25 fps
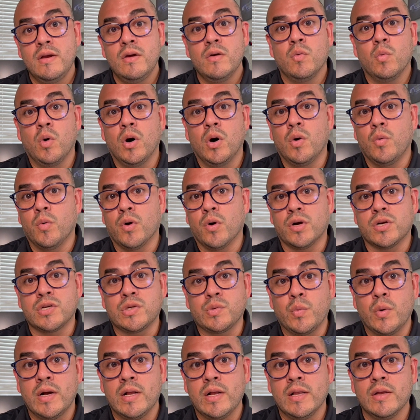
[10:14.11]
what
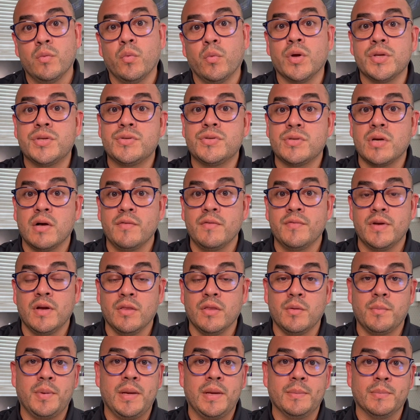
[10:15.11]
works well, and what's solving
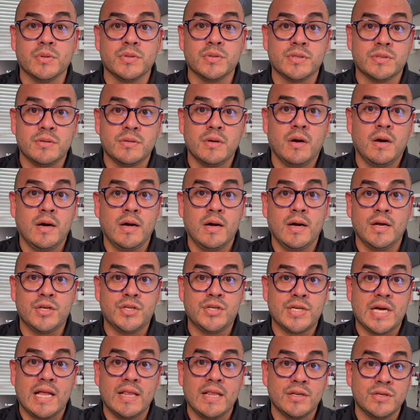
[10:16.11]
other people's
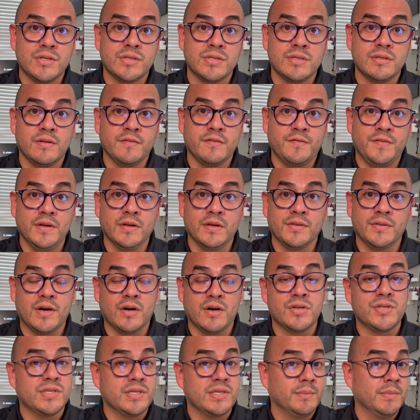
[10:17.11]
challenges in the field that are
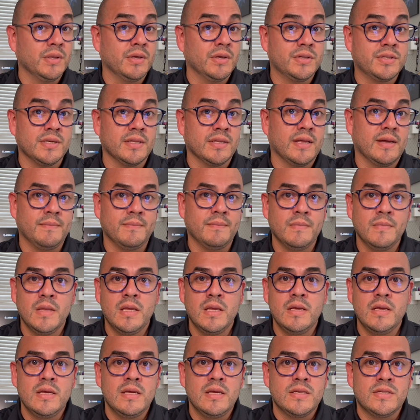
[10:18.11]
similar to them.
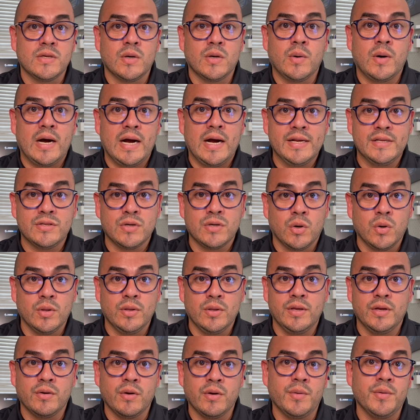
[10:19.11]
So I
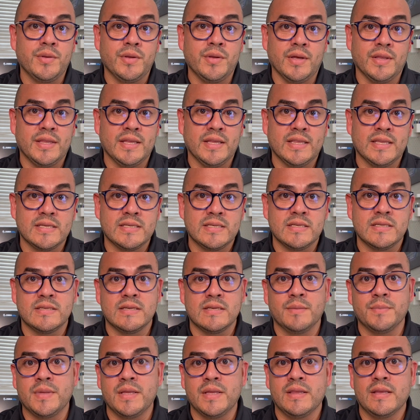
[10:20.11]
totally agree with you. I think this is
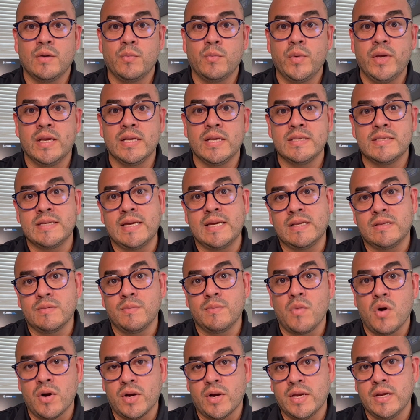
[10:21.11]
something that we can take to
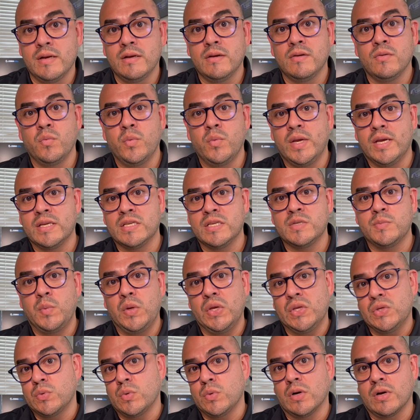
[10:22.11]
market. We can
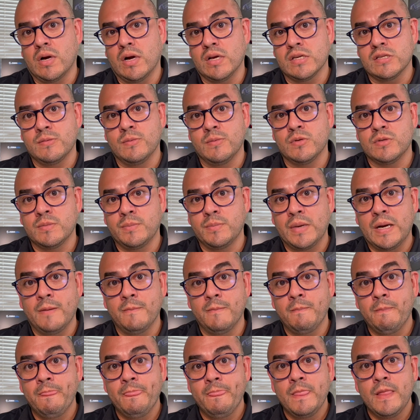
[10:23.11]
speak to our customers
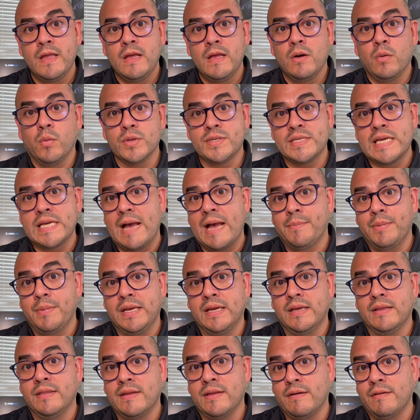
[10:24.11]
about what's
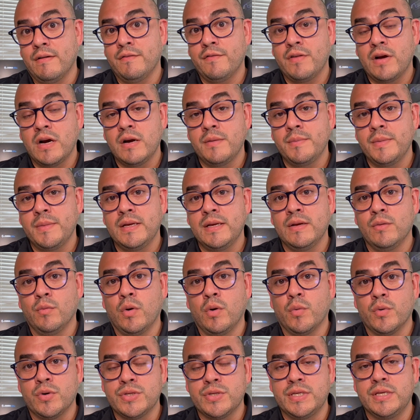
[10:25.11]
happening in their environment and what
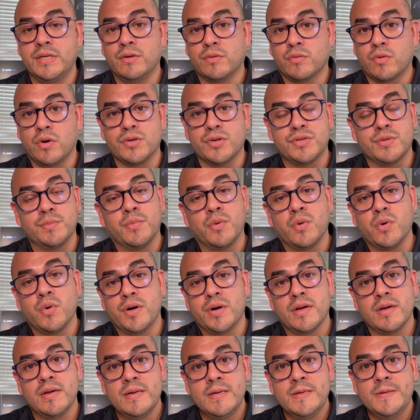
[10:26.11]
we're seeing across the
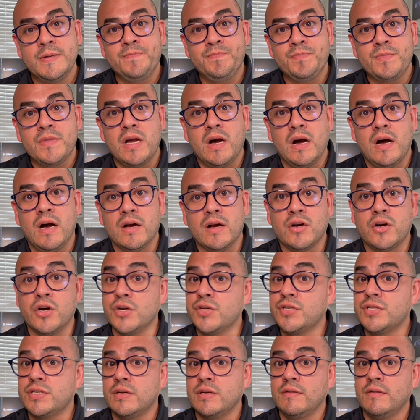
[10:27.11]
board.
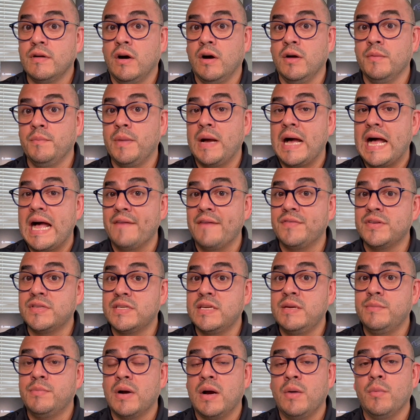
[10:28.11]
Kush, on behalf of
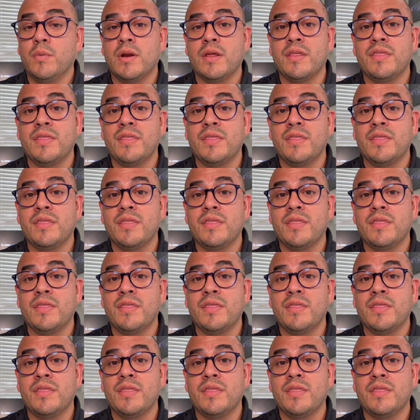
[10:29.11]
Zebra, I want to